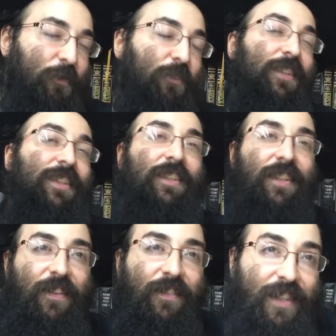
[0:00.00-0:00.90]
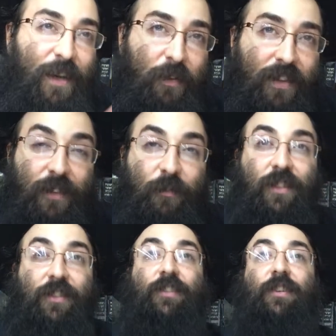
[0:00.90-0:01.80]
Rebbe, I think,
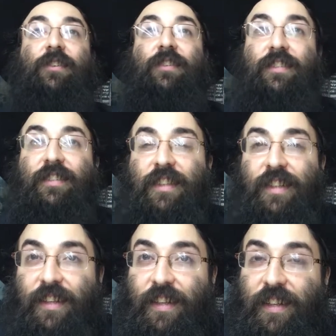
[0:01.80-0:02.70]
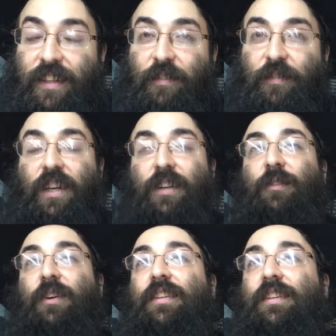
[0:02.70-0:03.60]
once told, forget
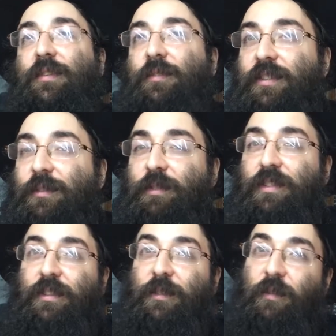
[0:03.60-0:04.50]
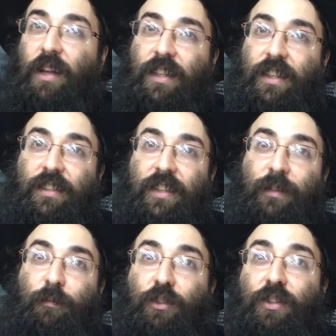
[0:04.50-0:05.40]
who, I think it was Mrs. Gorelick, said
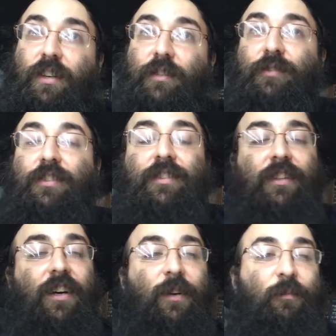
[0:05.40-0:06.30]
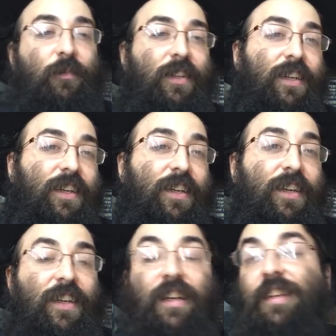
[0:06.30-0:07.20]
the Moshiach will first come
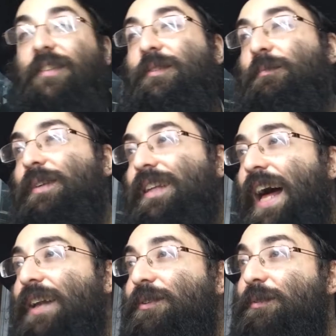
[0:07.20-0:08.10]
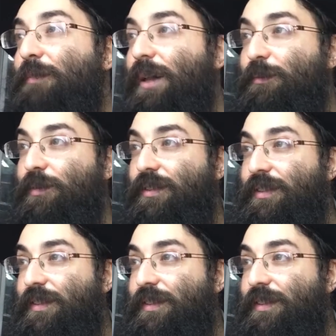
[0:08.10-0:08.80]
either in Milan or in Melbourne.